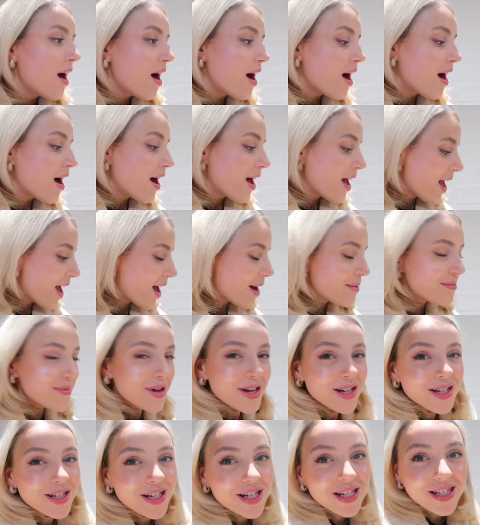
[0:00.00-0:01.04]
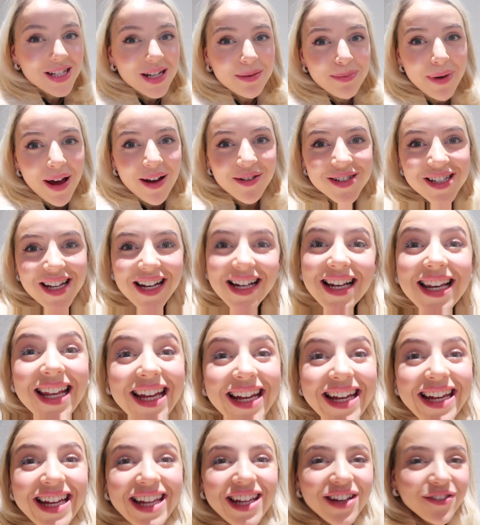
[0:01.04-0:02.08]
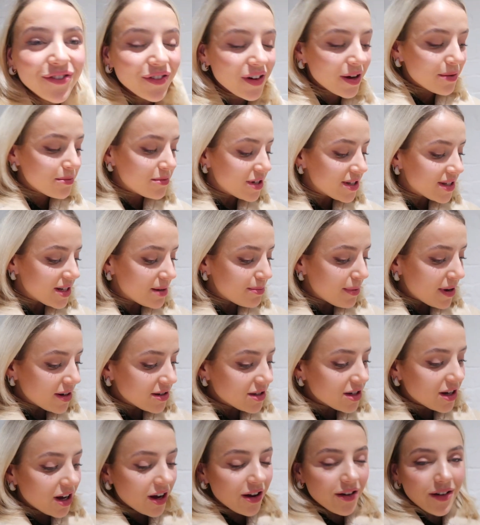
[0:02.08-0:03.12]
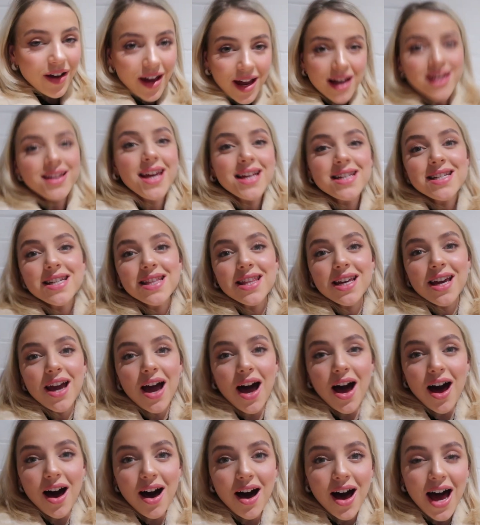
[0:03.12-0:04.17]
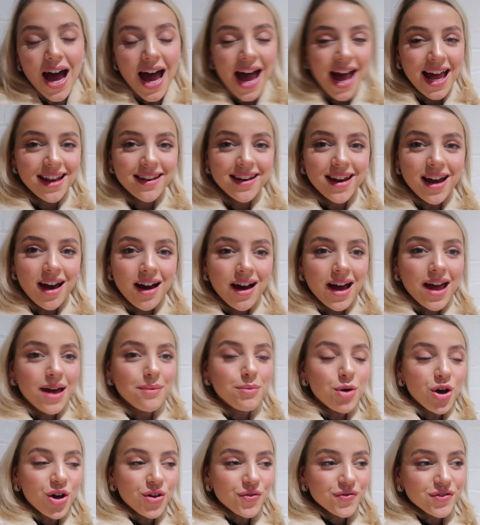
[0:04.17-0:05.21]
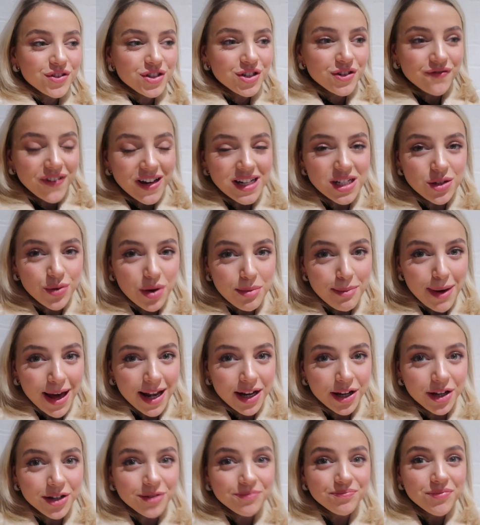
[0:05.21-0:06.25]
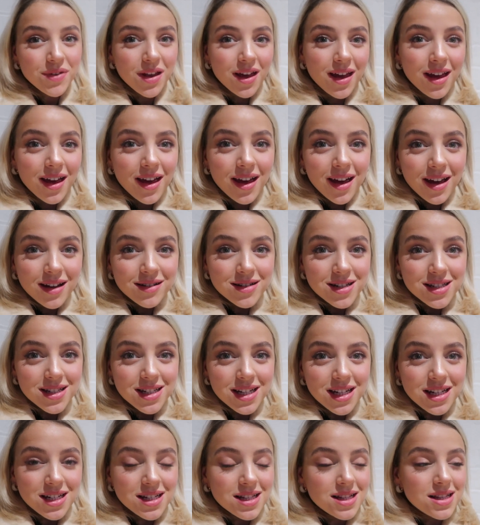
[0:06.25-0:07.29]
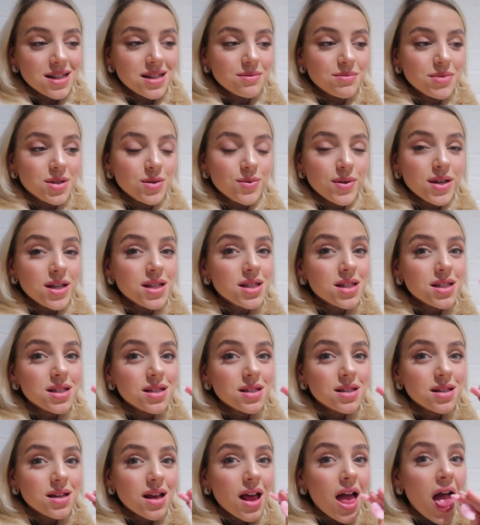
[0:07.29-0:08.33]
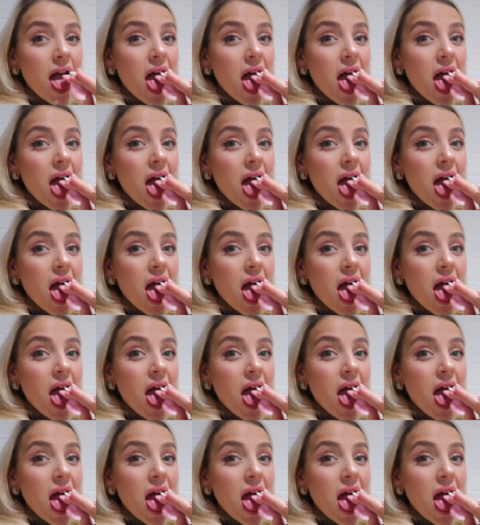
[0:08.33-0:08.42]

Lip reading: I am just about to leave. I'm just about to go and get in the car, and I am off to Fato Amano. Just eating some sweets.